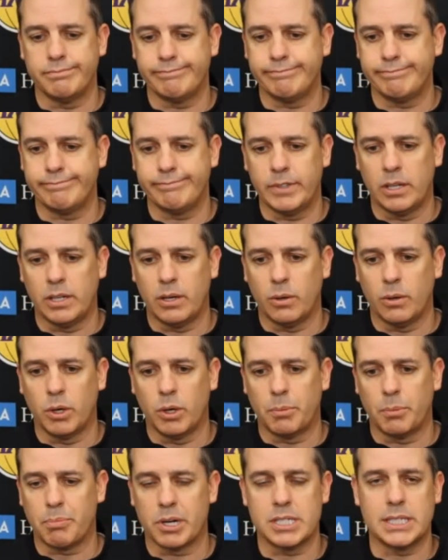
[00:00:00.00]
you know what
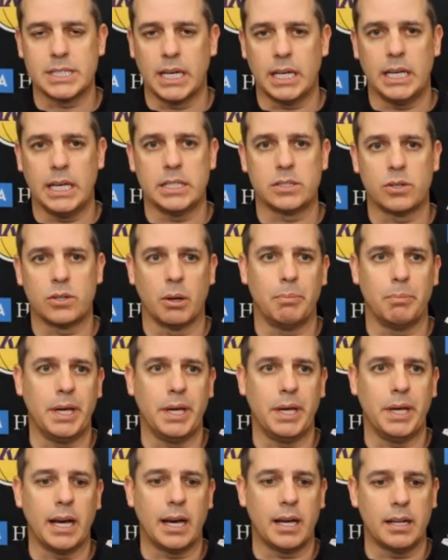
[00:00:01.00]
percent he's going to be
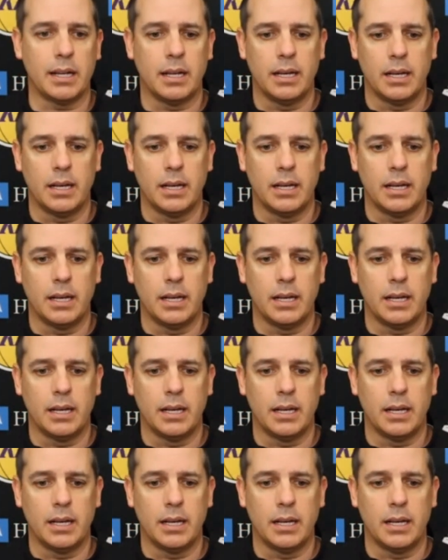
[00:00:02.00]
at,